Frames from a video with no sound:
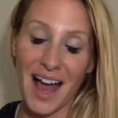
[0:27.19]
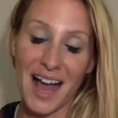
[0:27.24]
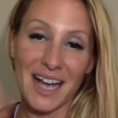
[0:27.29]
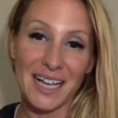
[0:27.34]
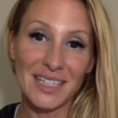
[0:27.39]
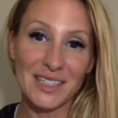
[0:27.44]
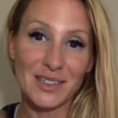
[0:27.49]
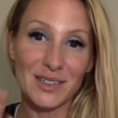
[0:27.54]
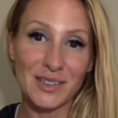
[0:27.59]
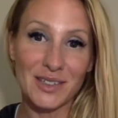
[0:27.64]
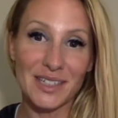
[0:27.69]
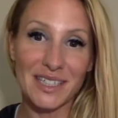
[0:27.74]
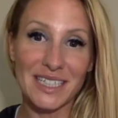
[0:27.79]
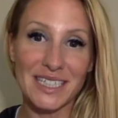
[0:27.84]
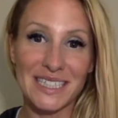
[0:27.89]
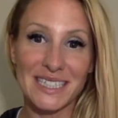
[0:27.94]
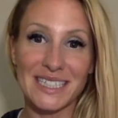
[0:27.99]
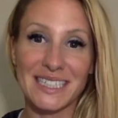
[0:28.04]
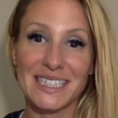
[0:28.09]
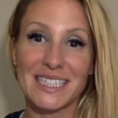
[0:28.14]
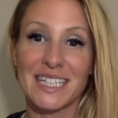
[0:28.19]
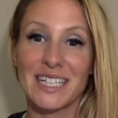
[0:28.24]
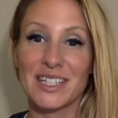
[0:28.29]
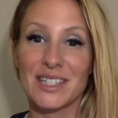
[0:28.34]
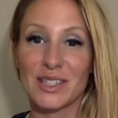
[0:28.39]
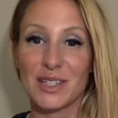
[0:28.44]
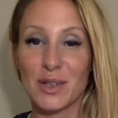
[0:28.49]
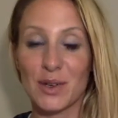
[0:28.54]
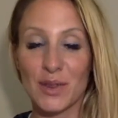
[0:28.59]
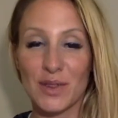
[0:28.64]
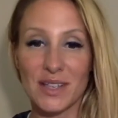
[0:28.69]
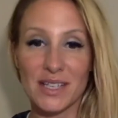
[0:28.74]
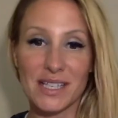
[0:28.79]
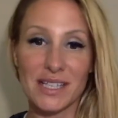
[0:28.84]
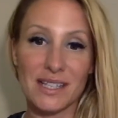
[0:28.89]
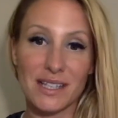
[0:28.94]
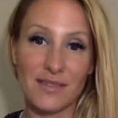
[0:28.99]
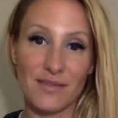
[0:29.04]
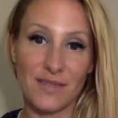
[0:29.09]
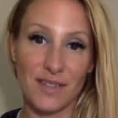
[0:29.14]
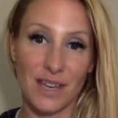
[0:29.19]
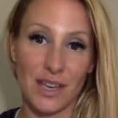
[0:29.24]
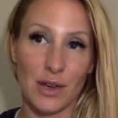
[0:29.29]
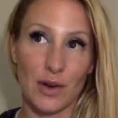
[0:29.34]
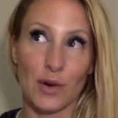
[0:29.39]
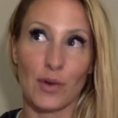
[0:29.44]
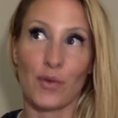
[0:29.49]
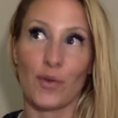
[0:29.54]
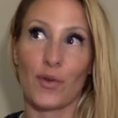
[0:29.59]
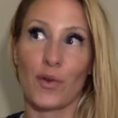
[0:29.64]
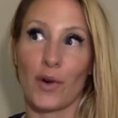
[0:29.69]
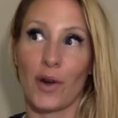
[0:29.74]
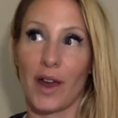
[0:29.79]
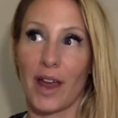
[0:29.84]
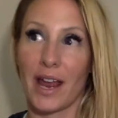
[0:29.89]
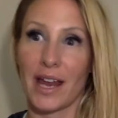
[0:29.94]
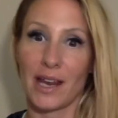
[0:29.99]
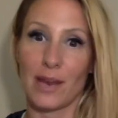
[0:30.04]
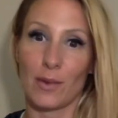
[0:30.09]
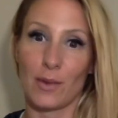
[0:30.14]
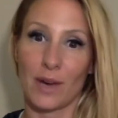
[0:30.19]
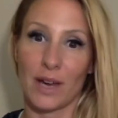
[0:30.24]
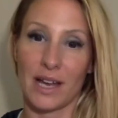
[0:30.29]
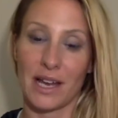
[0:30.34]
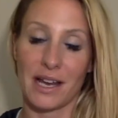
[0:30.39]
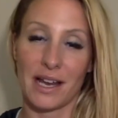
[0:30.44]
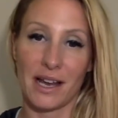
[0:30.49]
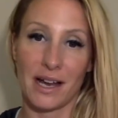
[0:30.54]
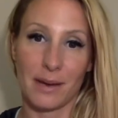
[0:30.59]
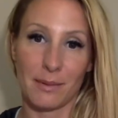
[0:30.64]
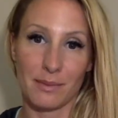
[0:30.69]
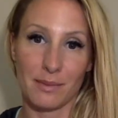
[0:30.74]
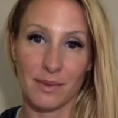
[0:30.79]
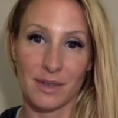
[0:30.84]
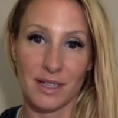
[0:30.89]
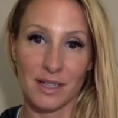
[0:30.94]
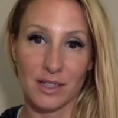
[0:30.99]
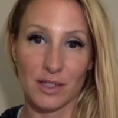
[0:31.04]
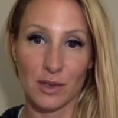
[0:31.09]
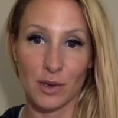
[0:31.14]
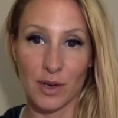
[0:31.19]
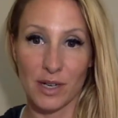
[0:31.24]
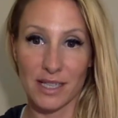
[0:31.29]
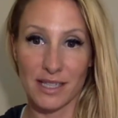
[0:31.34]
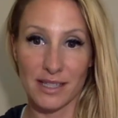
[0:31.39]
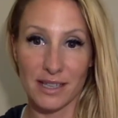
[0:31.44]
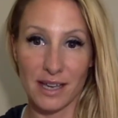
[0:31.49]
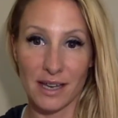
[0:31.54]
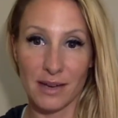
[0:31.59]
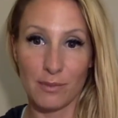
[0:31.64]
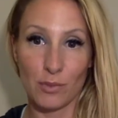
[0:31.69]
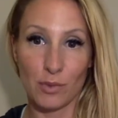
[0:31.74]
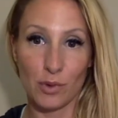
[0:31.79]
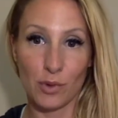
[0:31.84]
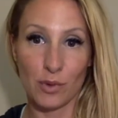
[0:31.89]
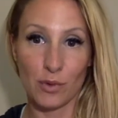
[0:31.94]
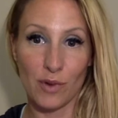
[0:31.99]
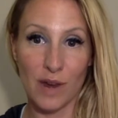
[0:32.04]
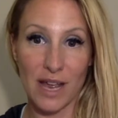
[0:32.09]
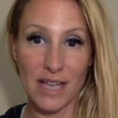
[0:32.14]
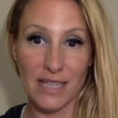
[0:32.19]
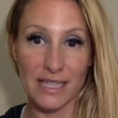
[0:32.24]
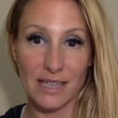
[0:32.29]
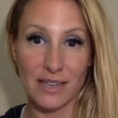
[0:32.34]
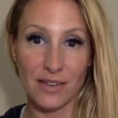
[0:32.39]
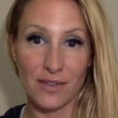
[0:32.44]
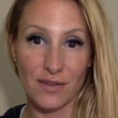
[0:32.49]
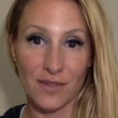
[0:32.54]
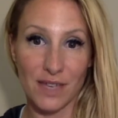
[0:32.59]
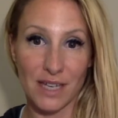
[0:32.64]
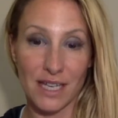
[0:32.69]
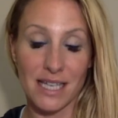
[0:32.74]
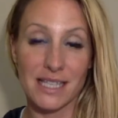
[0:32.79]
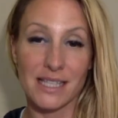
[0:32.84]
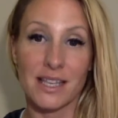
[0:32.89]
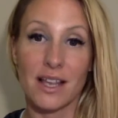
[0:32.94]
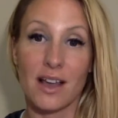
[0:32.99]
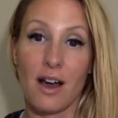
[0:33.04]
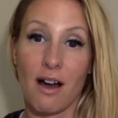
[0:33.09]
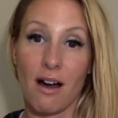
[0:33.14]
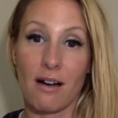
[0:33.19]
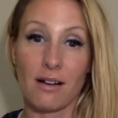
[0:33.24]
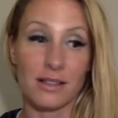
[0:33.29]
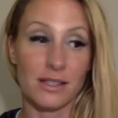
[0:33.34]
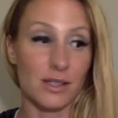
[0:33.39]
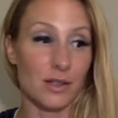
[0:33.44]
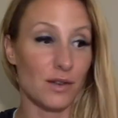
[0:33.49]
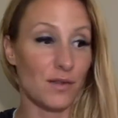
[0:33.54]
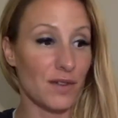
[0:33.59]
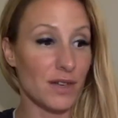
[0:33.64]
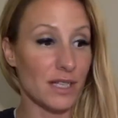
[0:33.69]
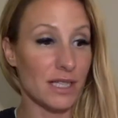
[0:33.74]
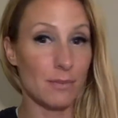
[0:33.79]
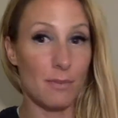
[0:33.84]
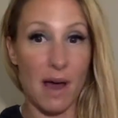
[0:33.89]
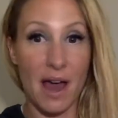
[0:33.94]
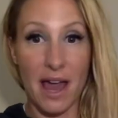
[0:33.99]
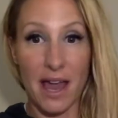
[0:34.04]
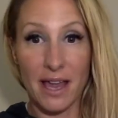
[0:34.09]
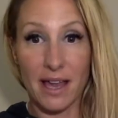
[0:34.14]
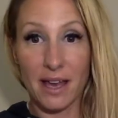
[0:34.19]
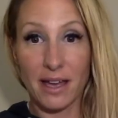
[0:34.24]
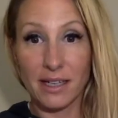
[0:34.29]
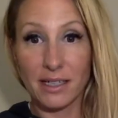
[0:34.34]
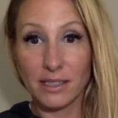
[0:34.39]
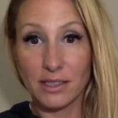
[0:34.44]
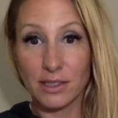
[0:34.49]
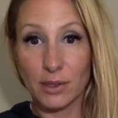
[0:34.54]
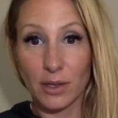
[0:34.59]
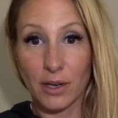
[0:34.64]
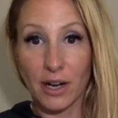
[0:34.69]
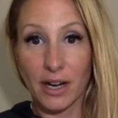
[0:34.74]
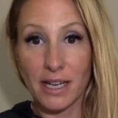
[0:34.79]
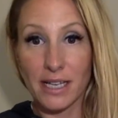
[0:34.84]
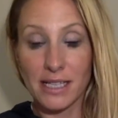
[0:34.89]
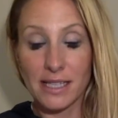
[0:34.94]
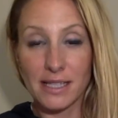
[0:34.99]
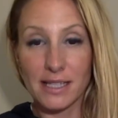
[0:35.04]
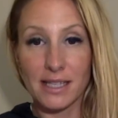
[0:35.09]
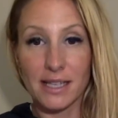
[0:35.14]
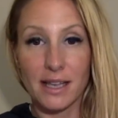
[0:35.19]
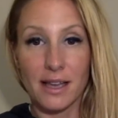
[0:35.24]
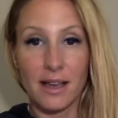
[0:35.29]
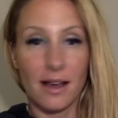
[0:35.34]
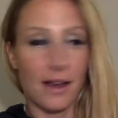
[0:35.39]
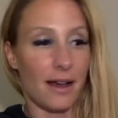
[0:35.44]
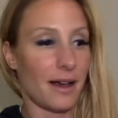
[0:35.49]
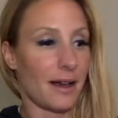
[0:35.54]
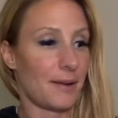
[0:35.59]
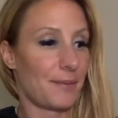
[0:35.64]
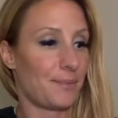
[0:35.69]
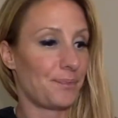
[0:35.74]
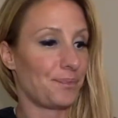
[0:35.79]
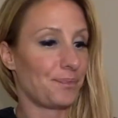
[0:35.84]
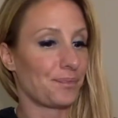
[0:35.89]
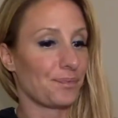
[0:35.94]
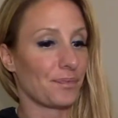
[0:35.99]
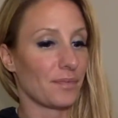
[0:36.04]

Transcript: Hi Taurus. So this is a video for anyone um, Taurus Sun, Moon, Rising, or Venus. Also, if you're spying on a Taurus, um,